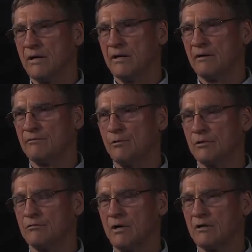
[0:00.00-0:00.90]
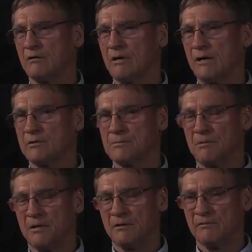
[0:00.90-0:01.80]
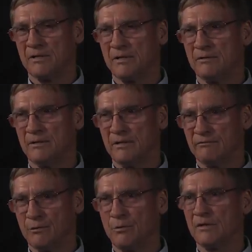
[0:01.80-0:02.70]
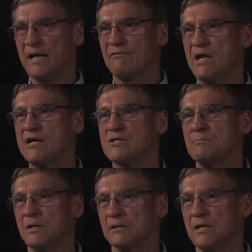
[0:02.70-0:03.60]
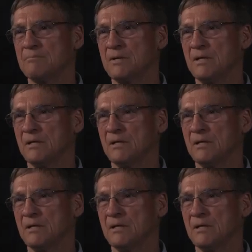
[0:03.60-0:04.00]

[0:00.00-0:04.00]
and at Fort Rucker I was part of the, if you will, the aviation buildup.